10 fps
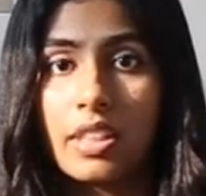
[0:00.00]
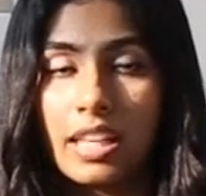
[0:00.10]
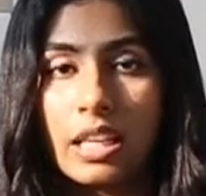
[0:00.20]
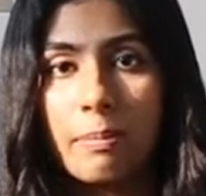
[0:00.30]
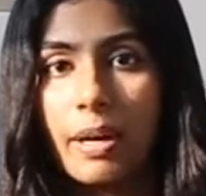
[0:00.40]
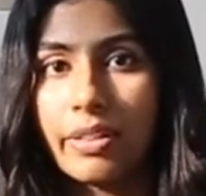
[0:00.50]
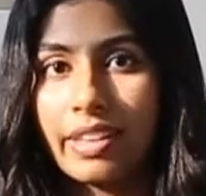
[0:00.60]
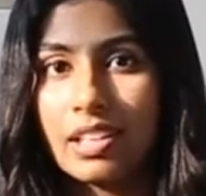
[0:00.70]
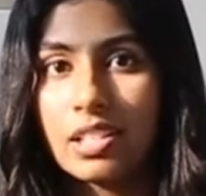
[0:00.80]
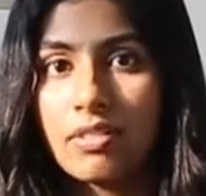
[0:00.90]
think about
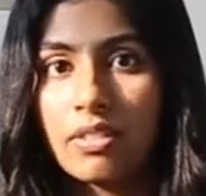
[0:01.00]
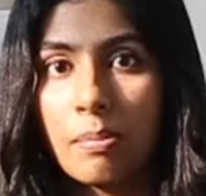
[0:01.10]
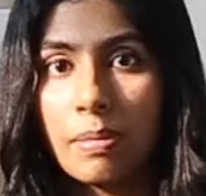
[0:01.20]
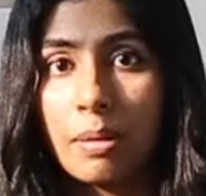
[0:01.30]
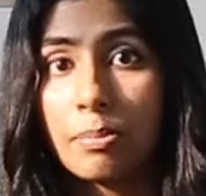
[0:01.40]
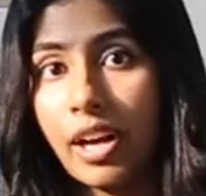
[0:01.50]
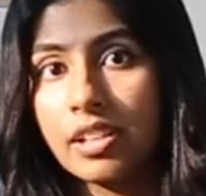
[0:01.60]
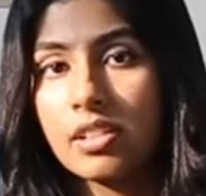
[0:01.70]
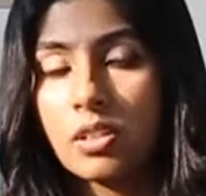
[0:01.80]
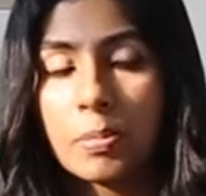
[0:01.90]
things from a
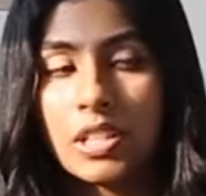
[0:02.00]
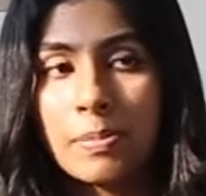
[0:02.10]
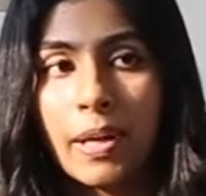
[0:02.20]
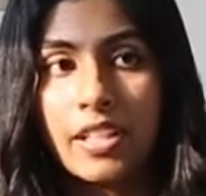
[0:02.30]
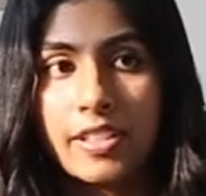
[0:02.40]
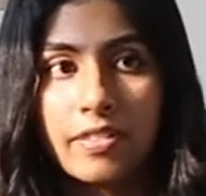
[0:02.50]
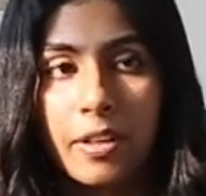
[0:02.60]
practical perspective.